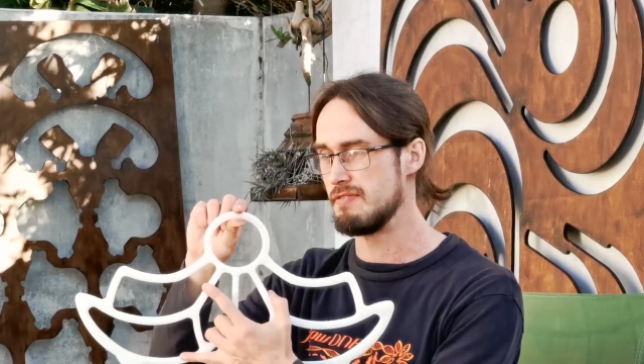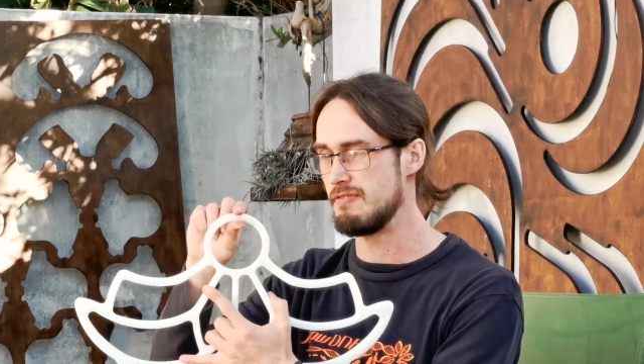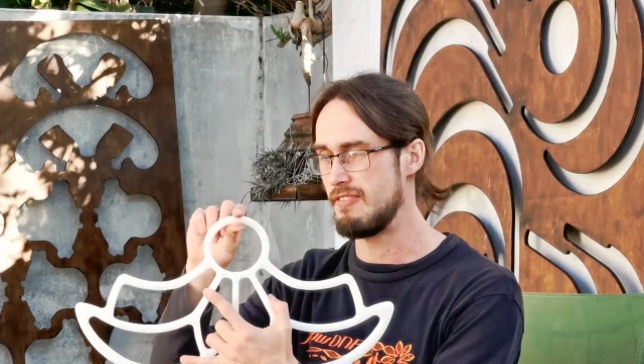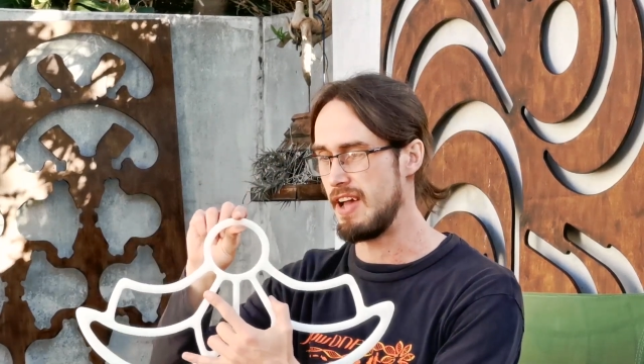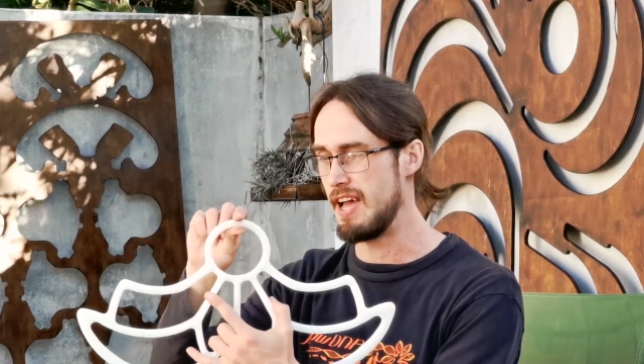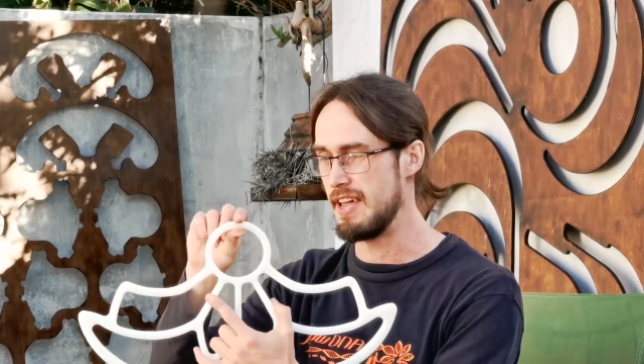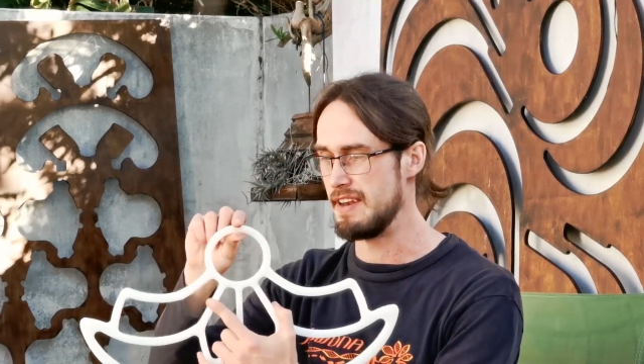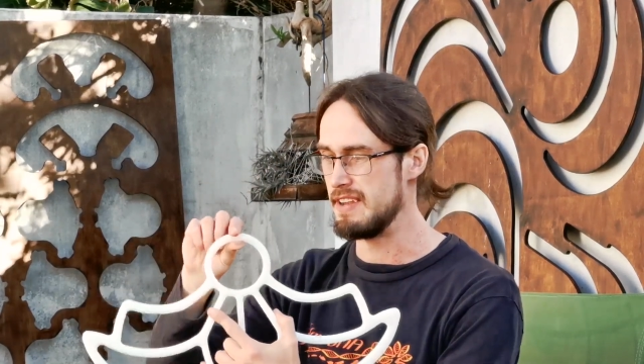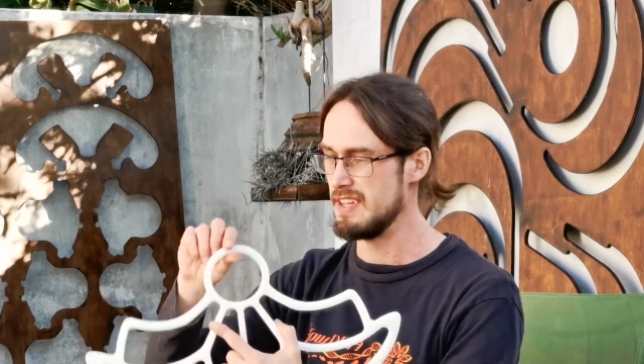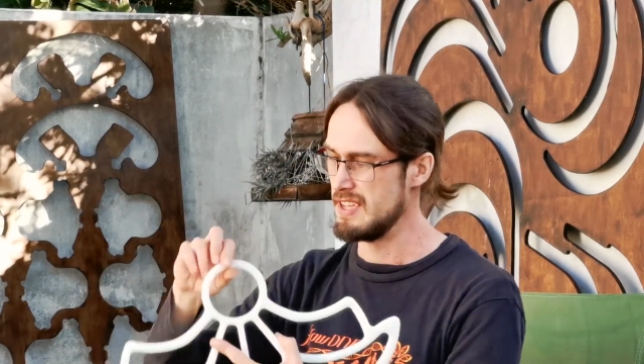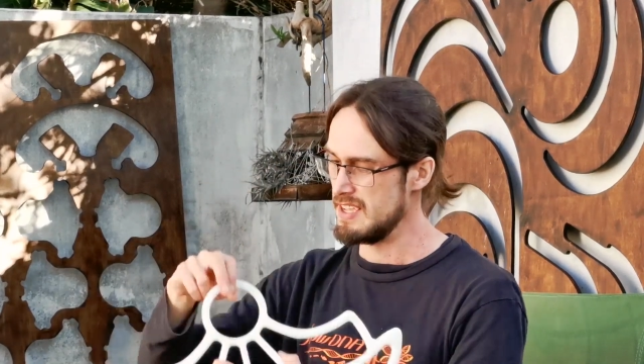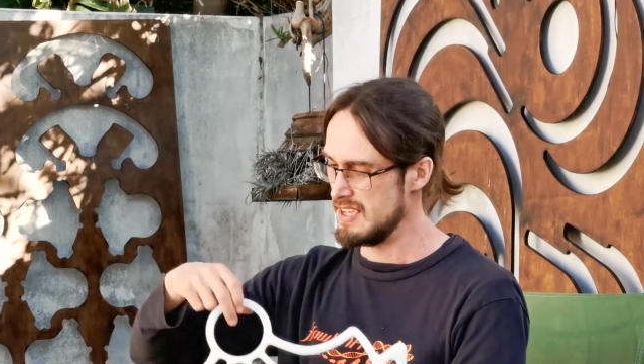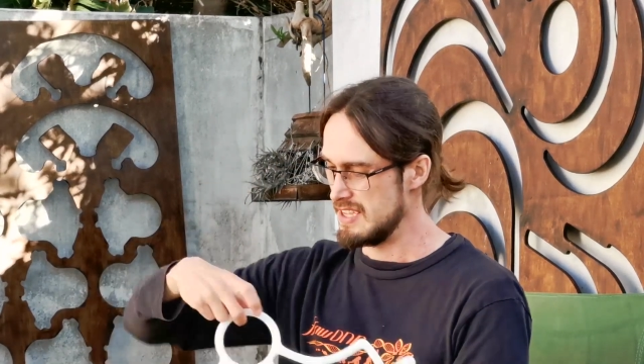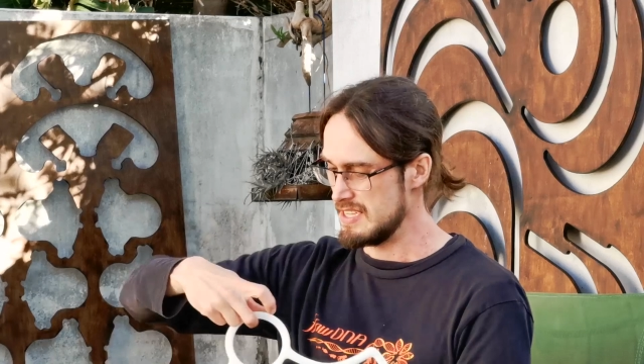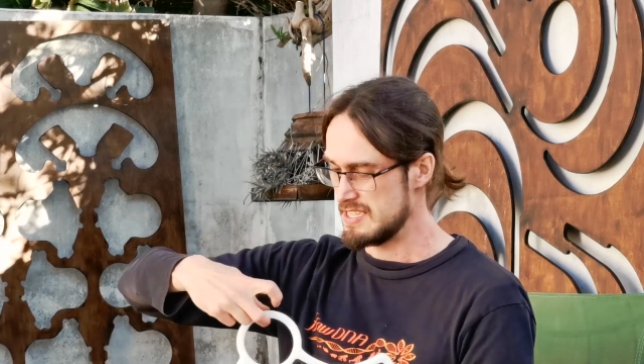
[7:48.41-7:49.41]
fan,
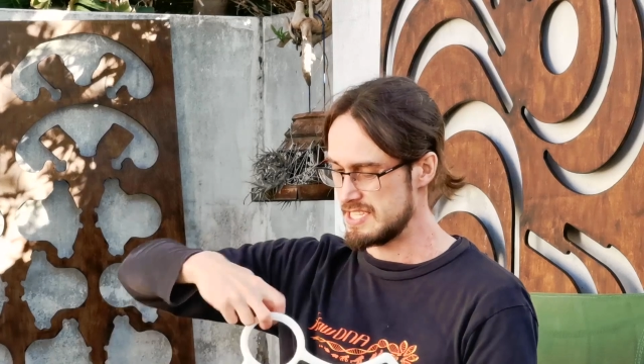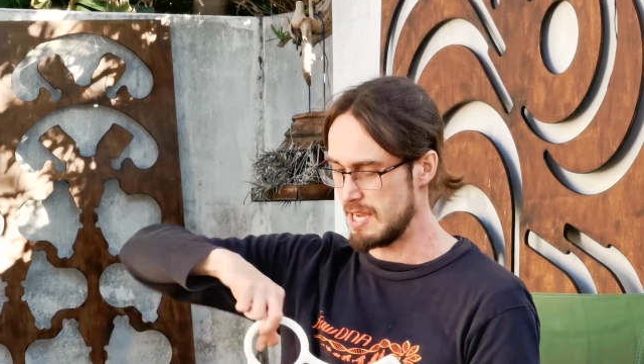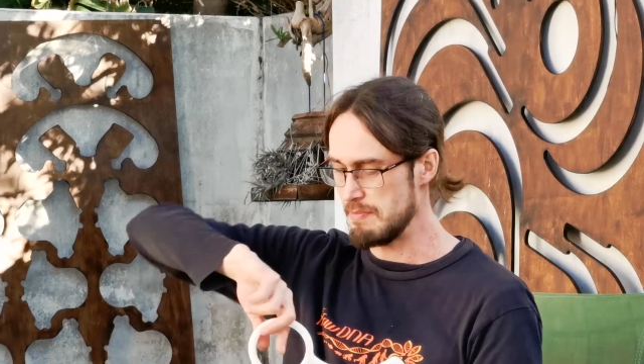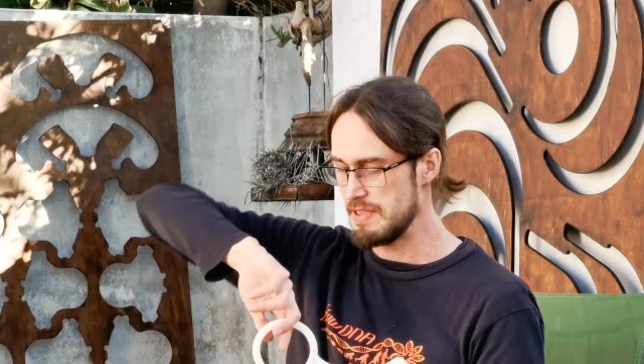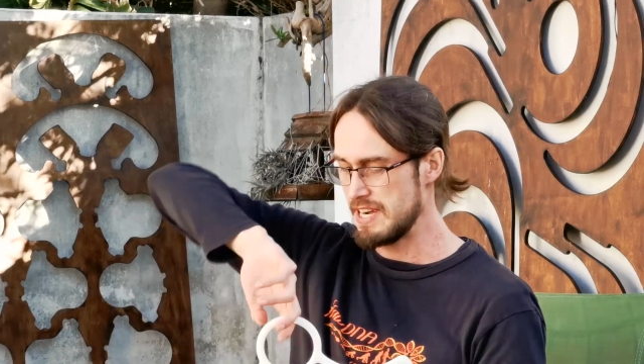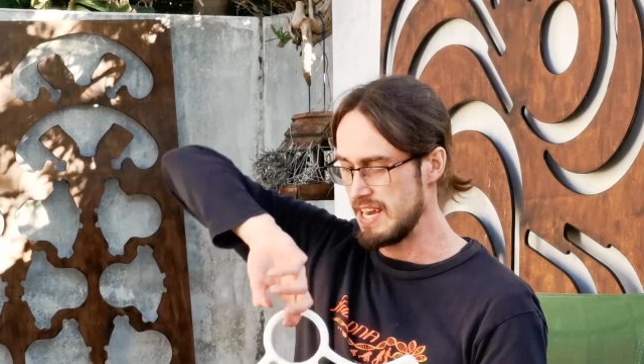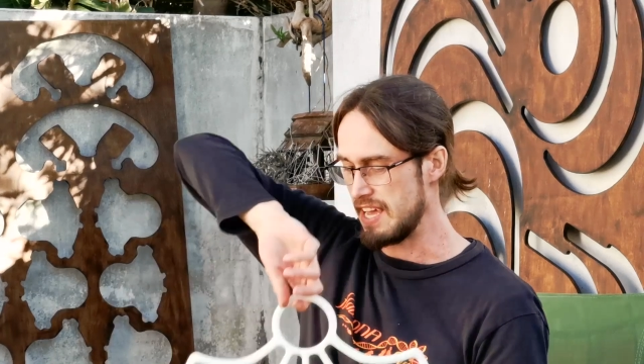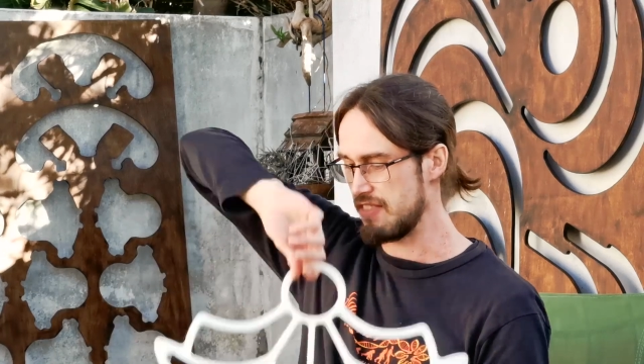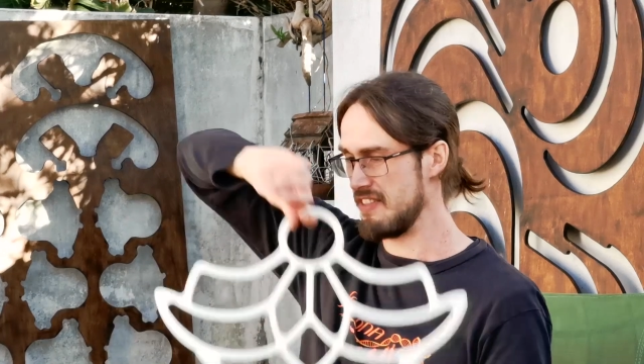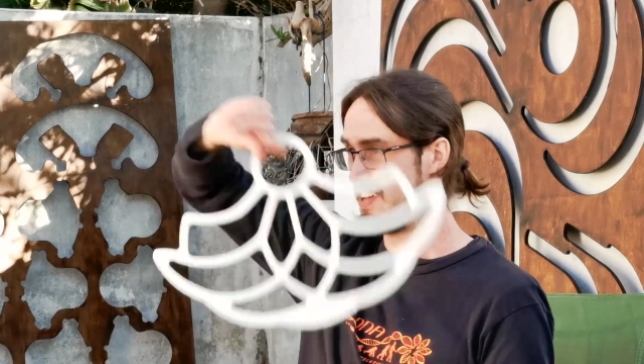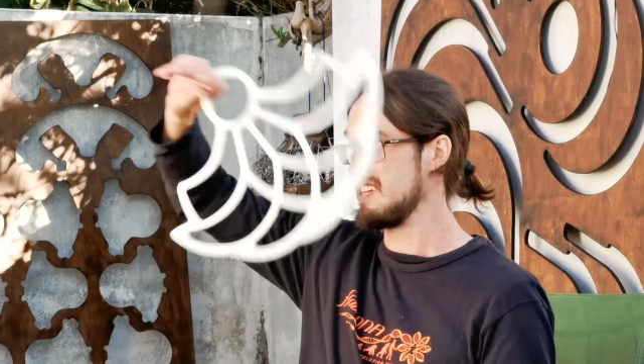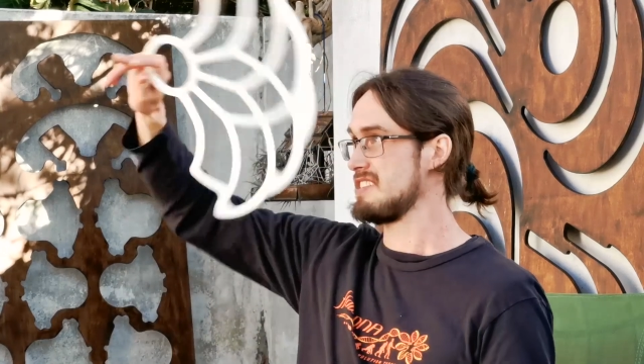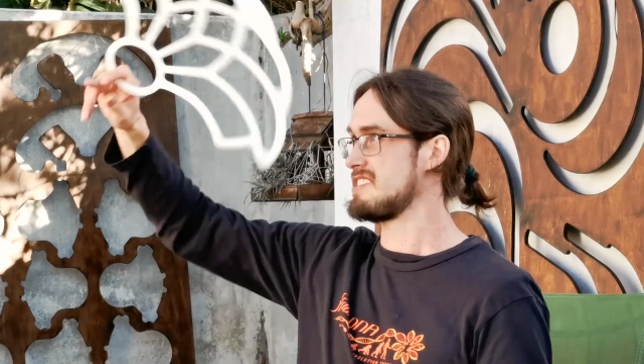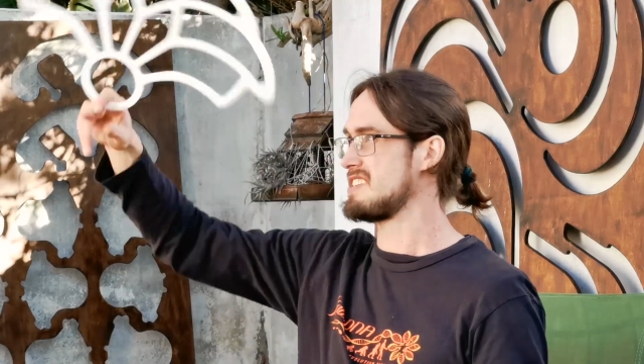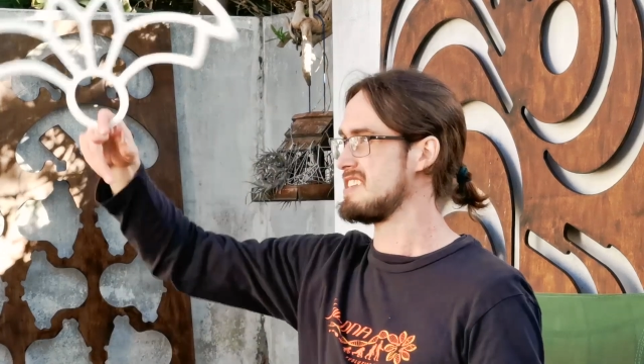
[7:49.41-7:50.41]
something like
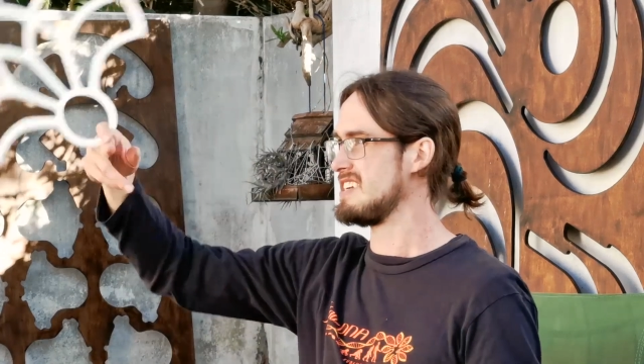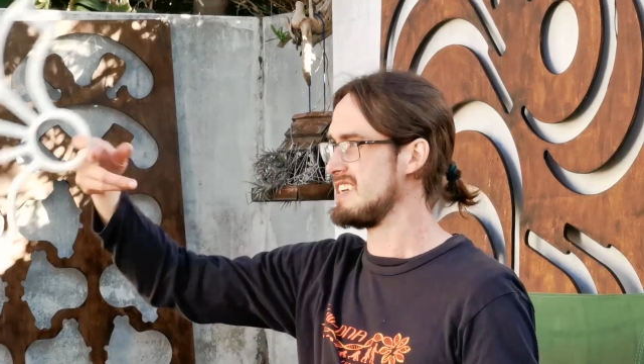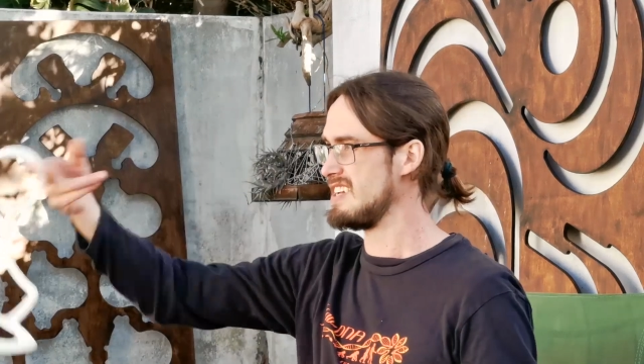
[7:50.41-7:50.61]
this,